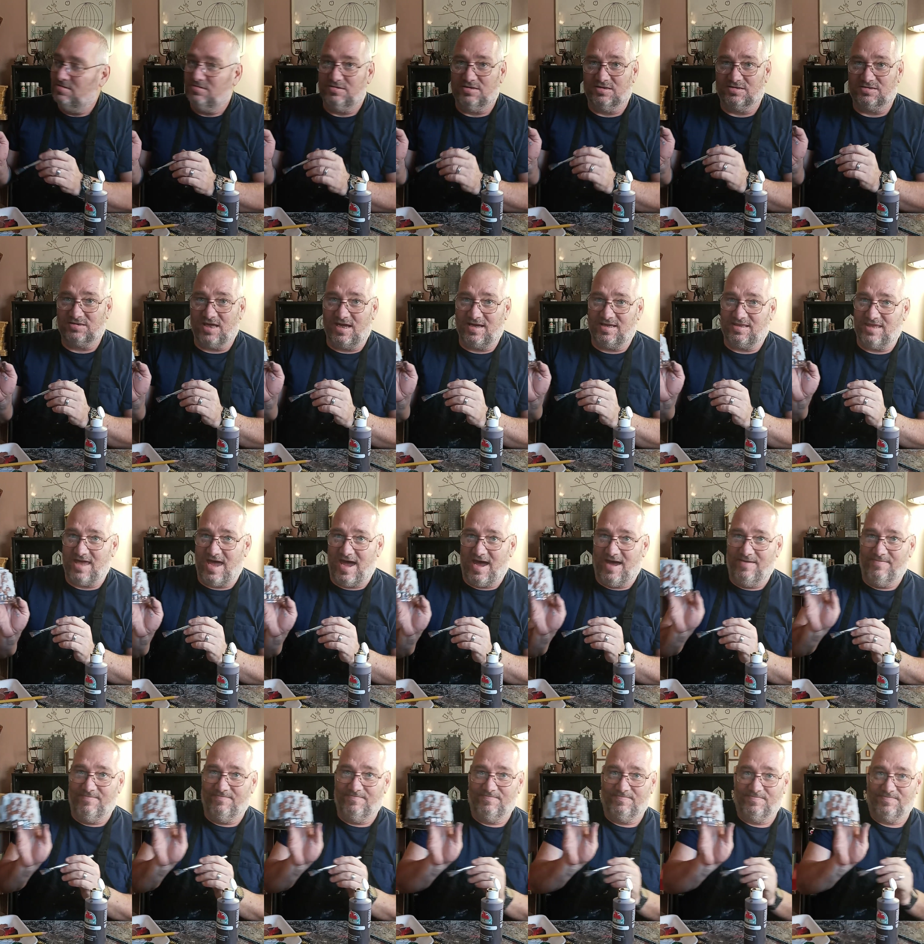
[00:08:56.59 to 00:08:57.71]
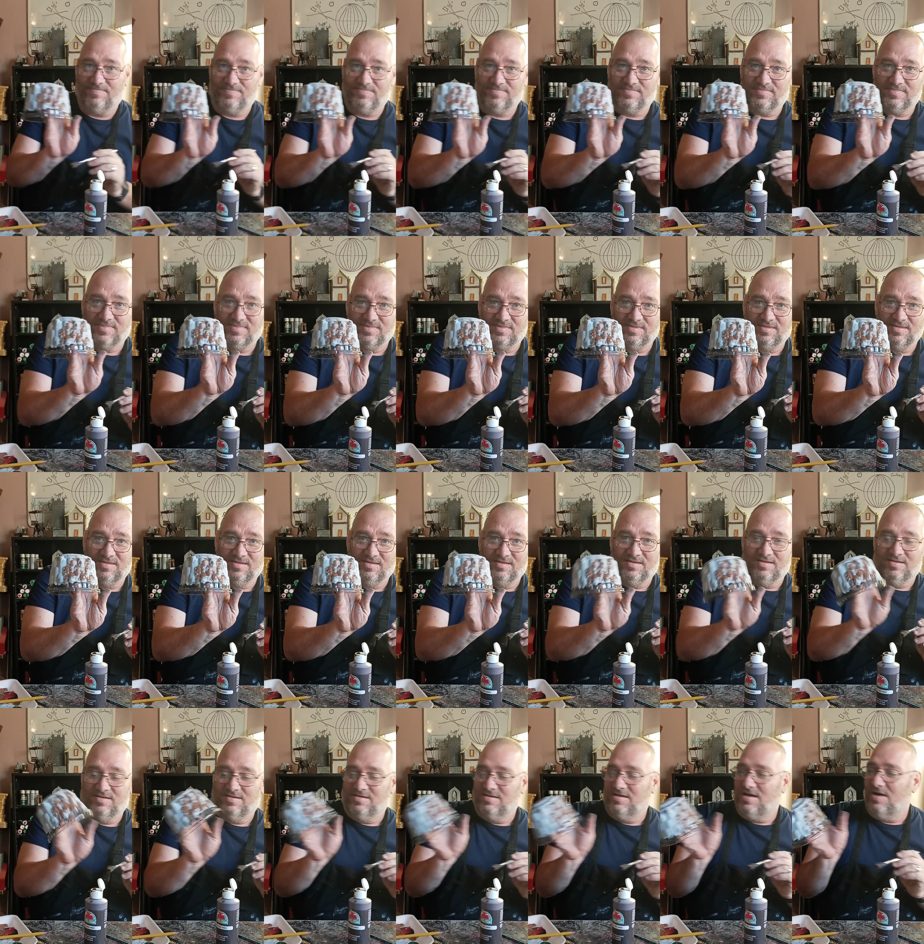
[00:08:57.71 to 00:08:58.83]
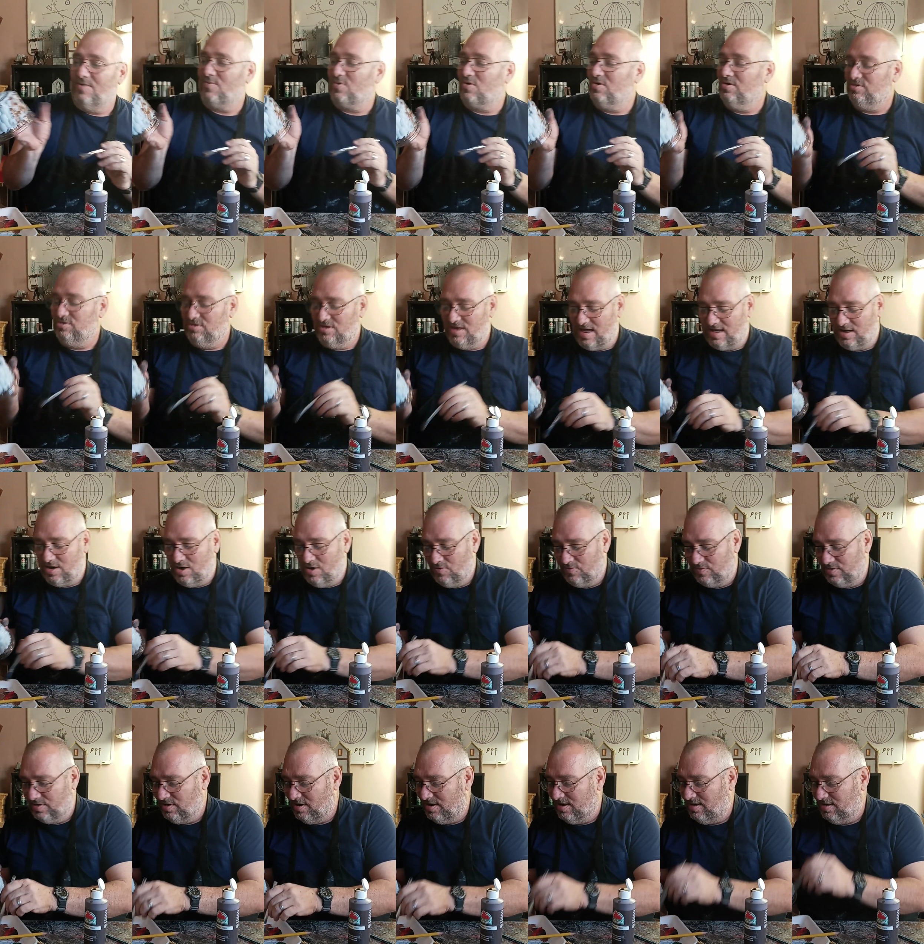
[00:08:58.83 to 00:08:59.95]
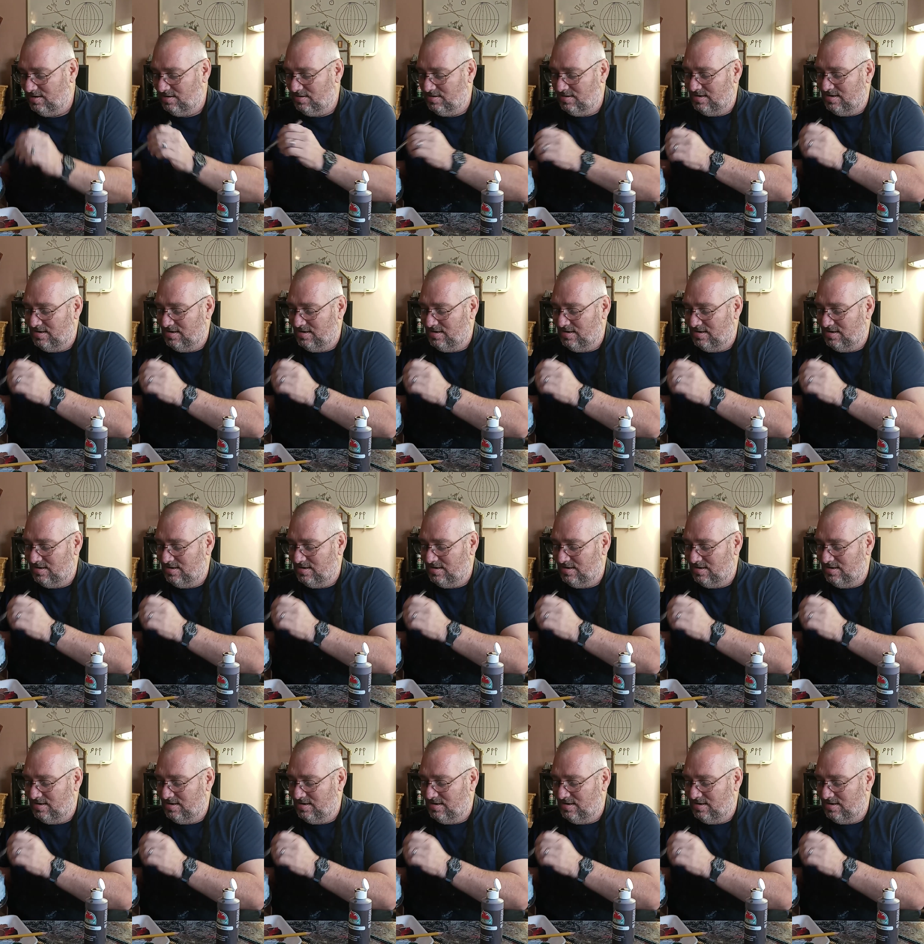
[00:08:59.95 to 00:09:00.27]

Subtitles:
Just like that. And we're going to do that over the